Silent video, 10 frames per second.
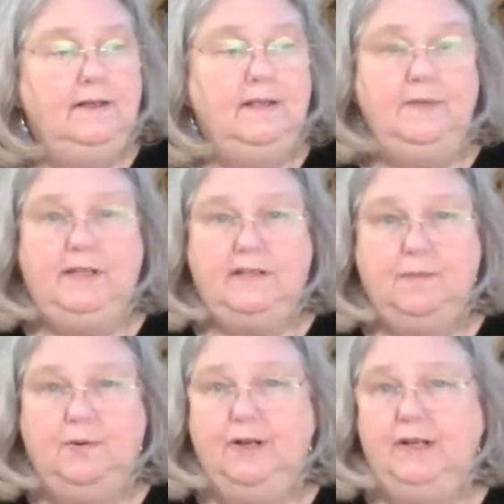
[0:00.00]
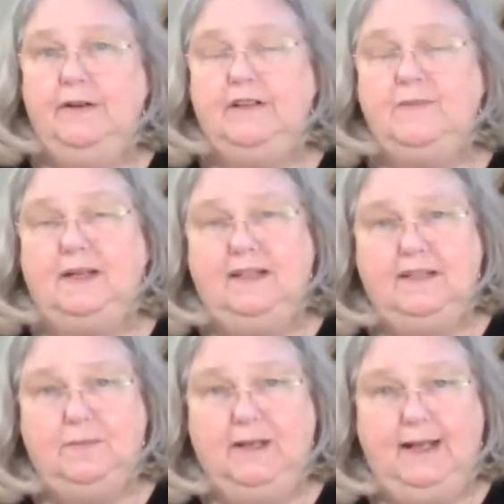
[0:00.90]
to be disappointed. You're expecting
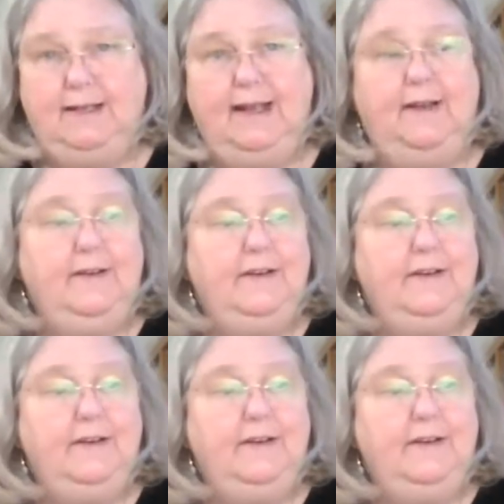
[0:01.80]
to be let down.